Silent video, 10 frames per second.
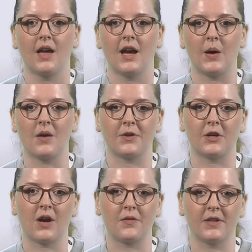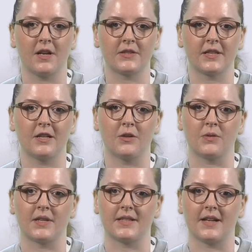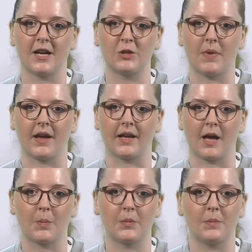However, graphene oxide alone has a large band gap,